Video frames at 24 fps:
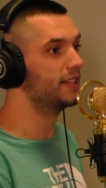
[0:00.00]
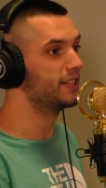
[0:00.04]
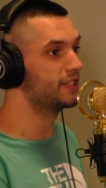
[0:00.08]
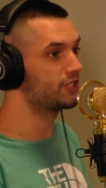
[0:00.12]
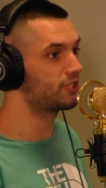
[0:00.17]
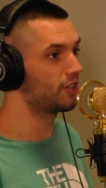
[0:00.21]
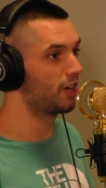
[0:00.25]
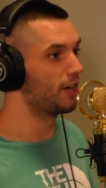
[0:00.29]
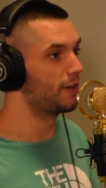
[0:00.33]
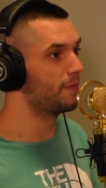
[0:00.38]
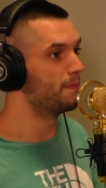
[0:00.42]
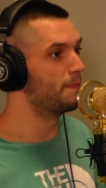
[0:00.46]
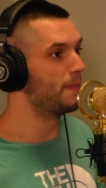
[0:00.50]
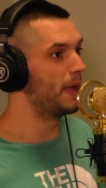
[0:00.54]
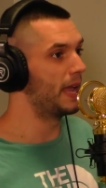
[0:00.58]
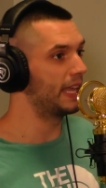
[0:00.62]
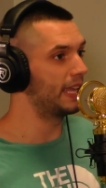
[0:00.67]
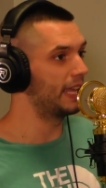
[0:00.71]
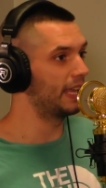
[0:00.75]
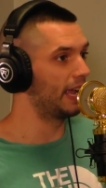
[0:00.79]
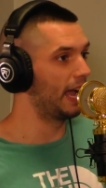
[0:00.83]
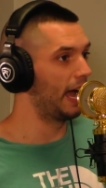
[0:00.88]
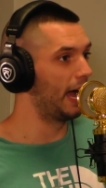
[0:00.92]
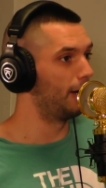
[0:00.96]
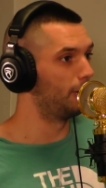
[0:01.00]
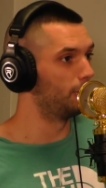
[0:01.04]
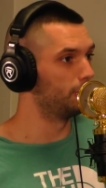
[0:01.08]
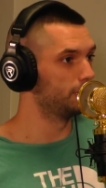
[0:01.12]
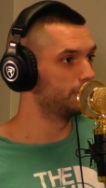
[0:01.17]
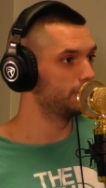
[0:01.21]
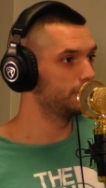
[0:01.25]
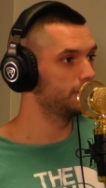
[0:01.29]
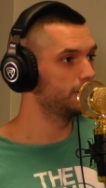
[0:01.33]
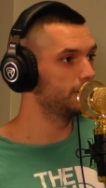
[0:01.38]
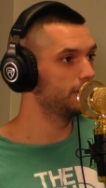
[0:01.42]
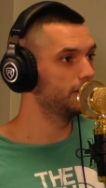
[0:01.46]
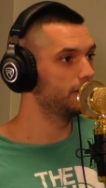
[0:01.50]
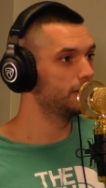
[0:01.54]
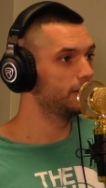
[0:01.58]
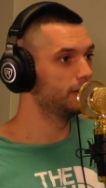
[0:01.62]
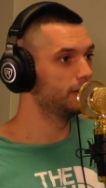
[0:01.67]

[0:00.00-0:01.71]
they started making out, What?